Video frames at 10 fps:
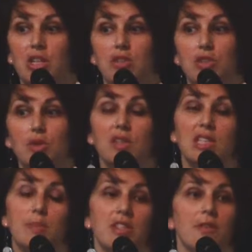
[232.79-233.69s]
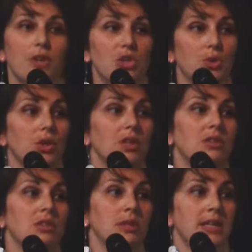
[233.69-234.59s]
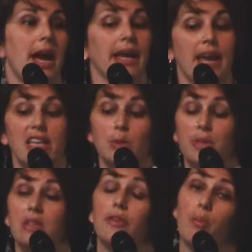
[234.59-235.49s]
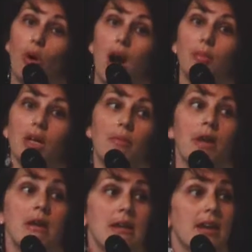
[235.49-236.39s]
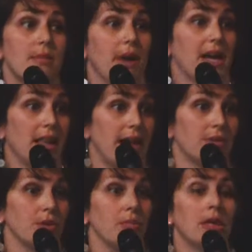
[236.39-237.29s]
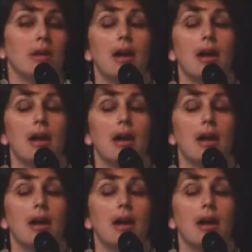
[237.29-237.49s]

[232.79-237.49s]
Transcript: is using specific tools to attack a specific problem in my classroom.